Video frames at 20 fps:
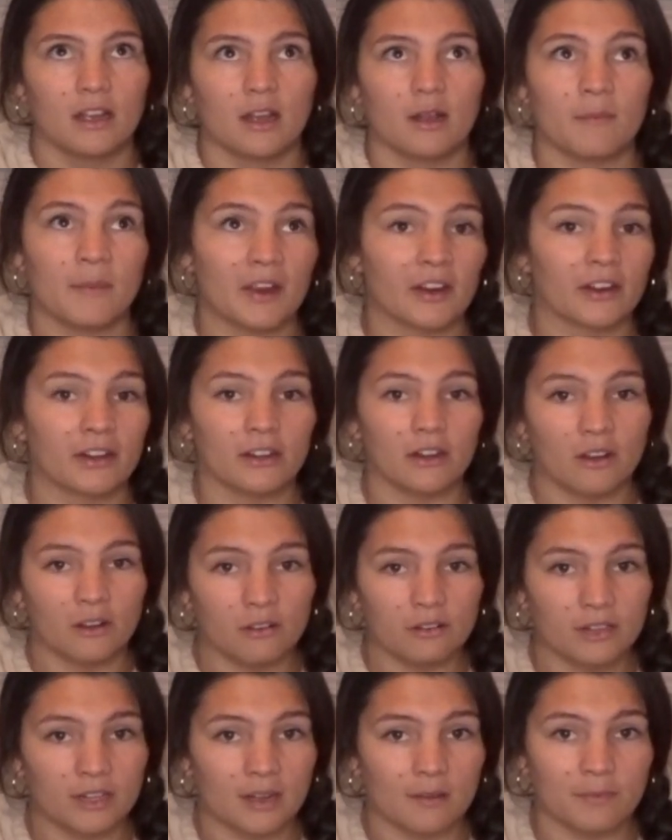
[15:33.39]

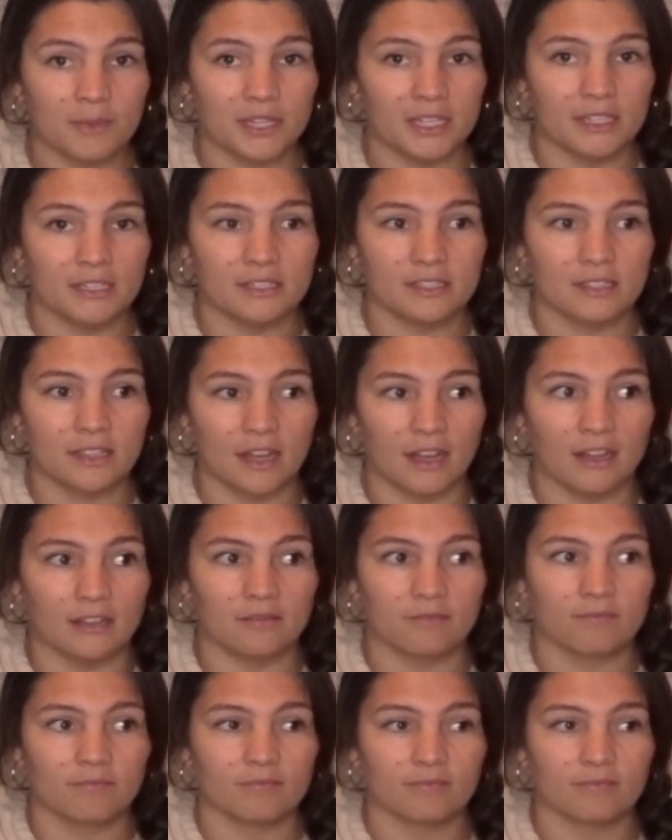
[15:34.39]
American-owned companies that